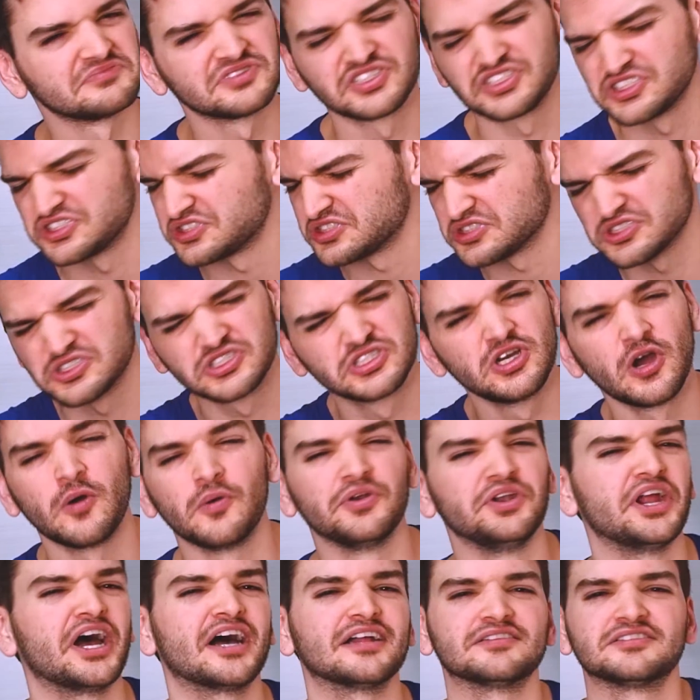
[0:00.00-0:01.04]
Just go
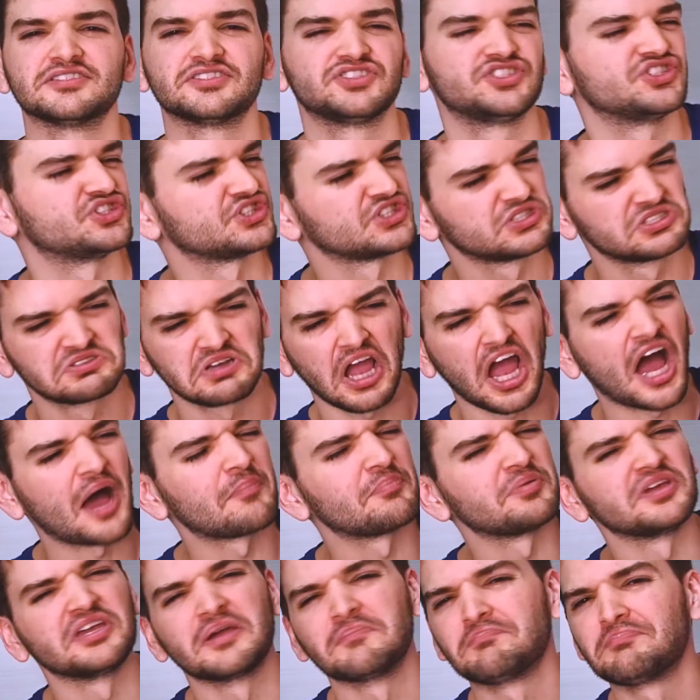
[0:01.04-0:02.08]
nuts. Just
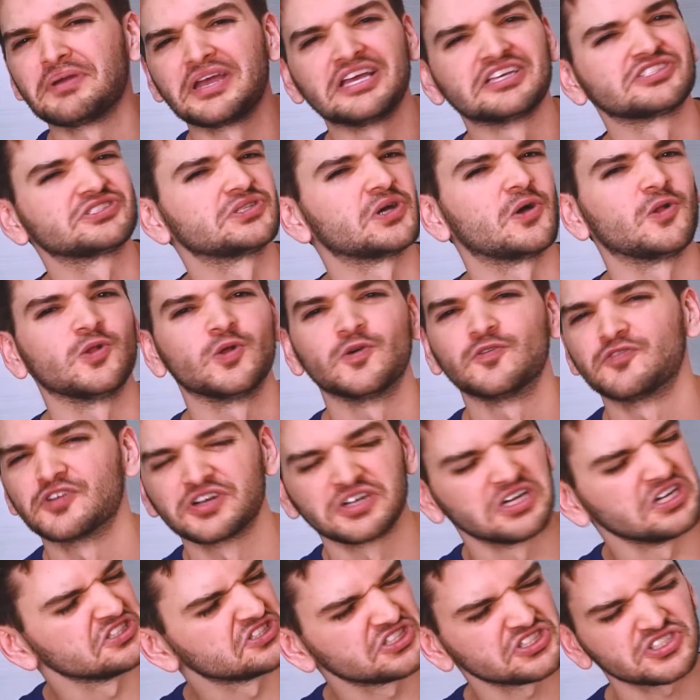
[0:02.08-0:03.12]
copy and paste all
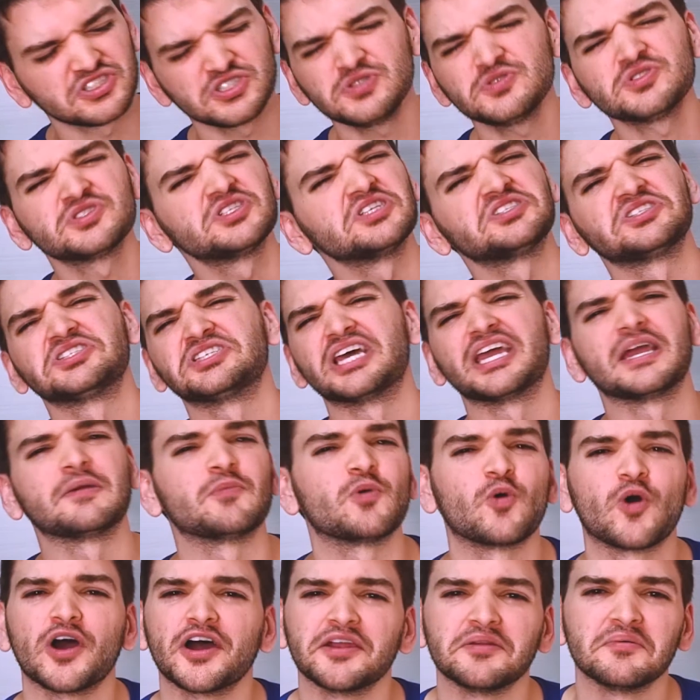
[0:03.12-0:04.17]
over. Just use the same
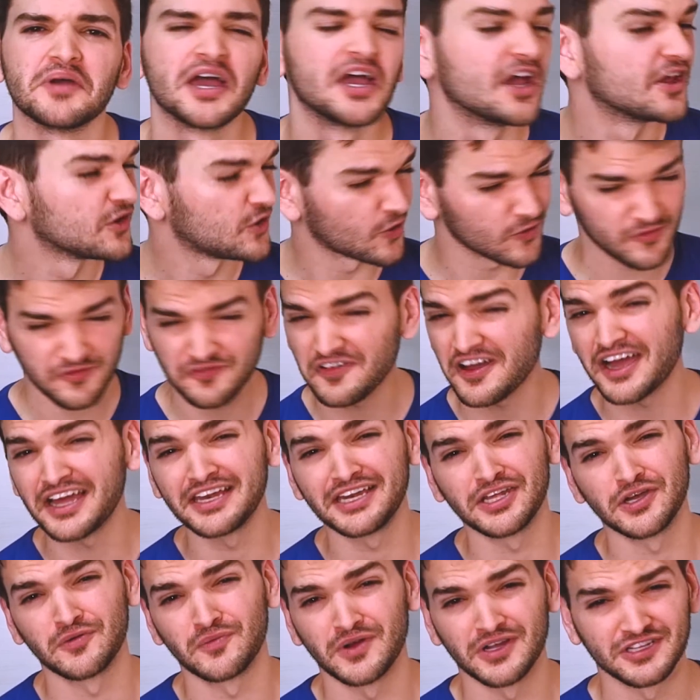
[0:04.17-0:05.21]
one. Don't find
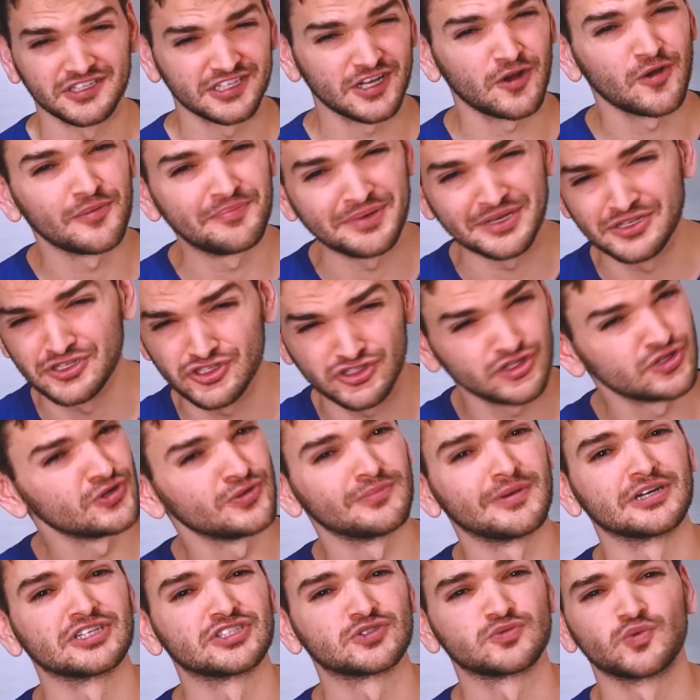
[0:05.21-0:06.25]
new ones, that would be too
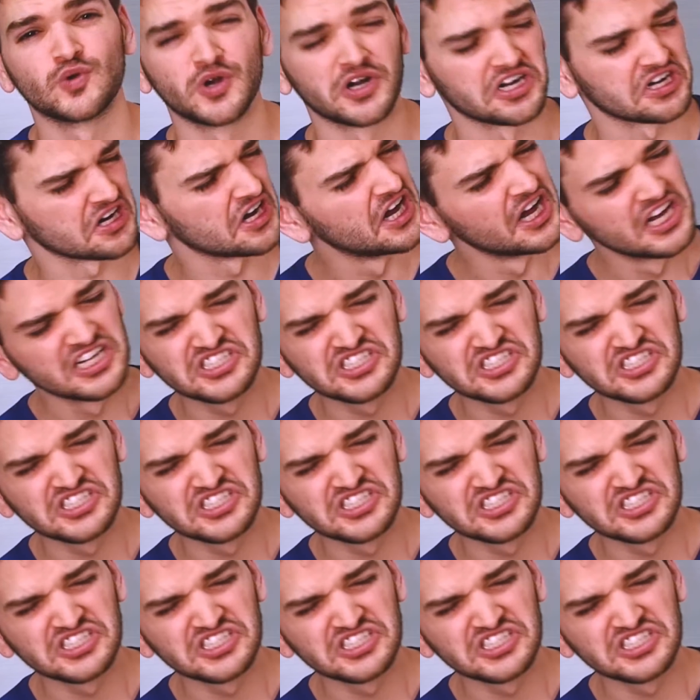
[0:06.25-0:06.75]
much work.